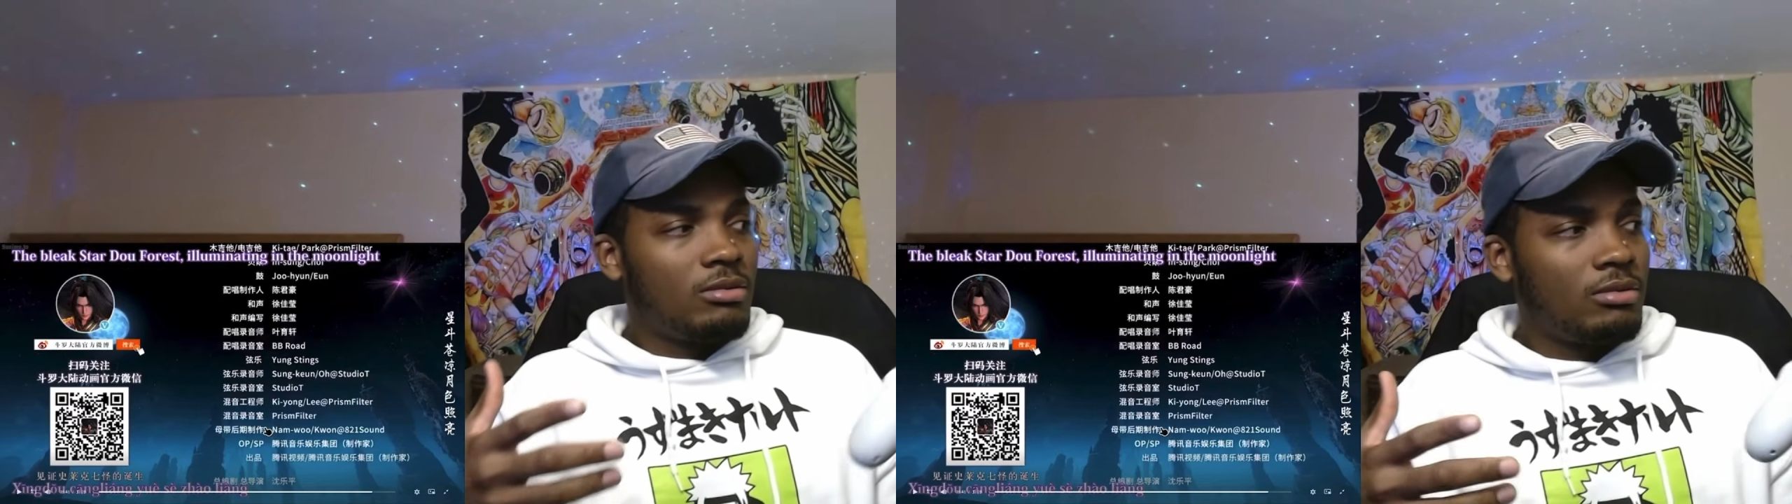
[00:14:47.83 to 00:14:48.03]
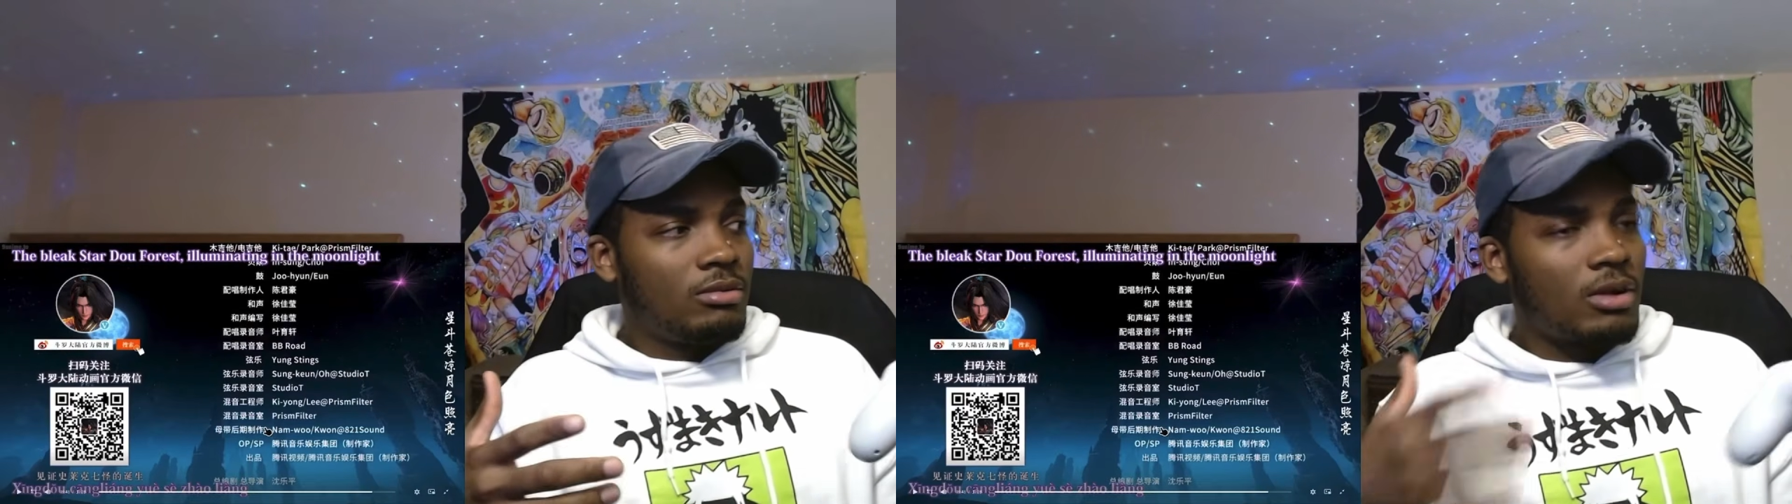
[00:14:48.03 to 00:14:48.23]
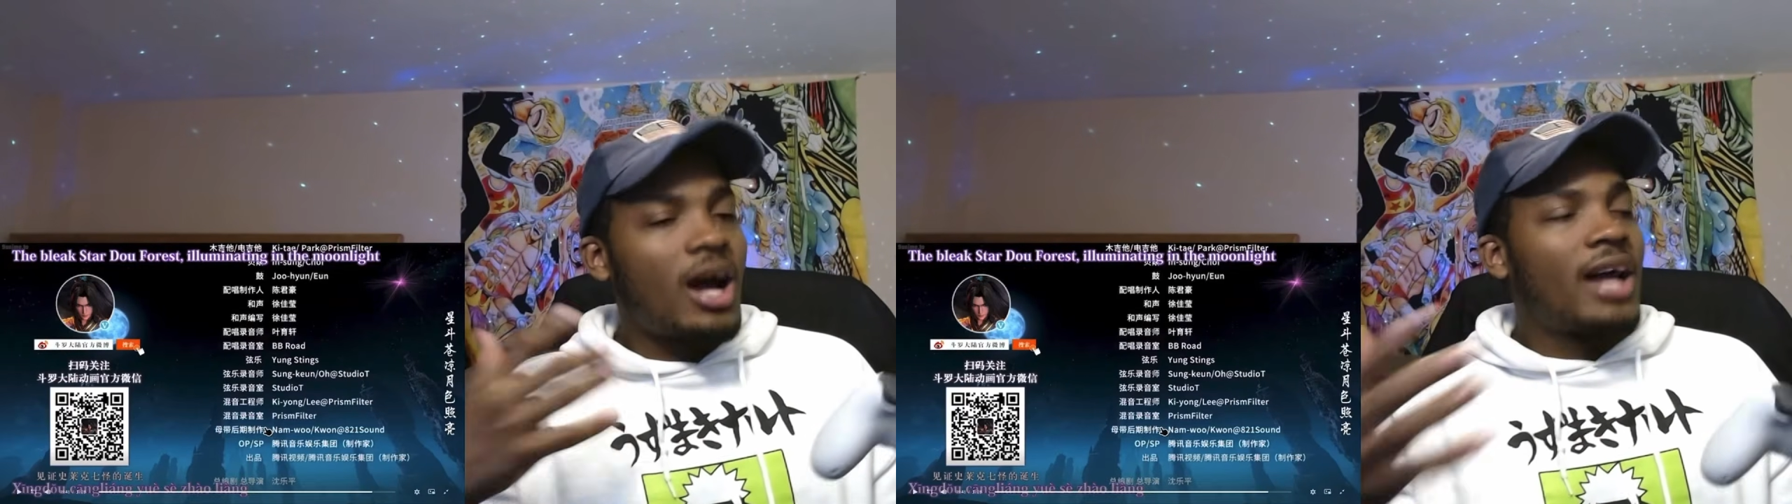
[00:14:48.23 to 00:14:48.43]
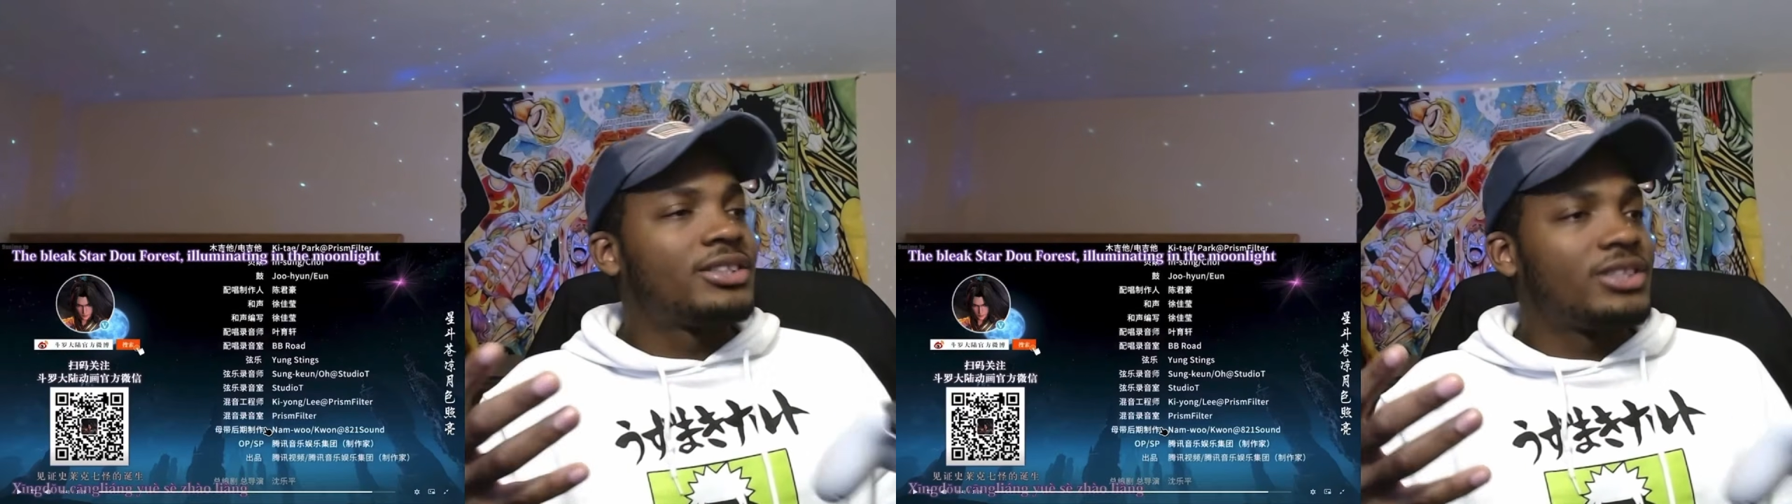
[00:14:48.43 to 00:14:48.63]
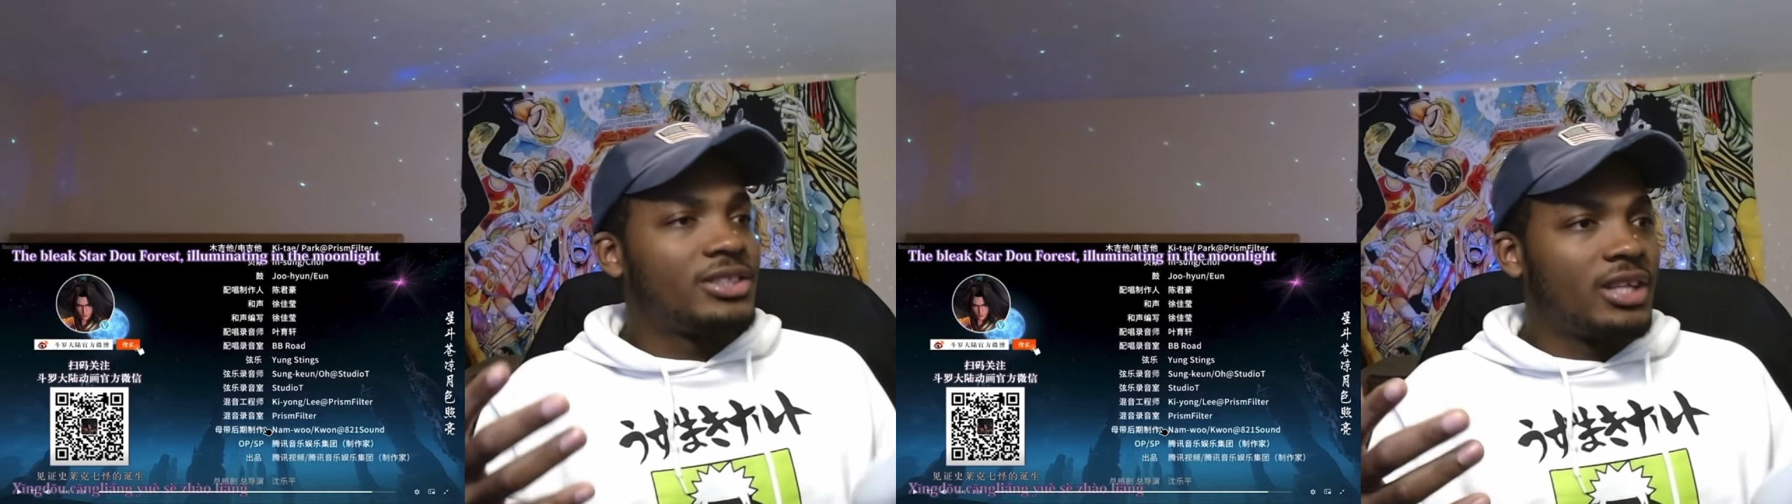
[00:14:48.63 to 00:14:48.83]
conscious
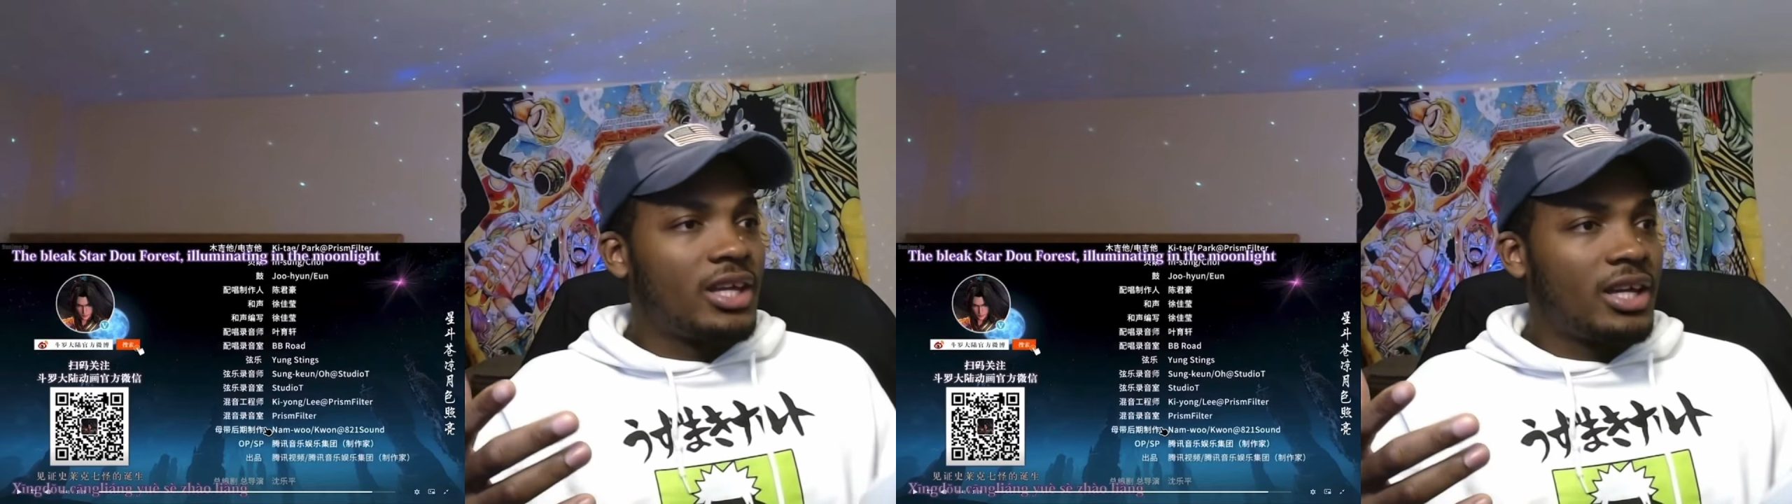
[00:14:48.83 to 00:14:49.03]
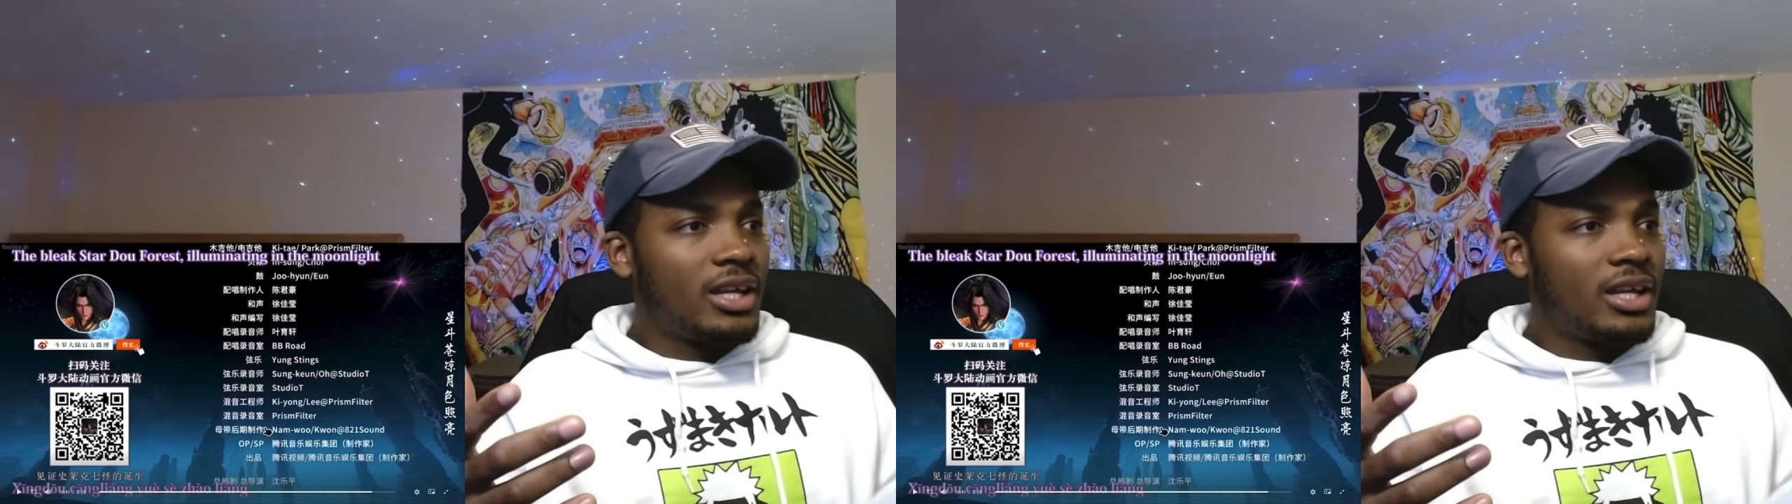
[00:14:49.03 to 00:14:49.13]
again.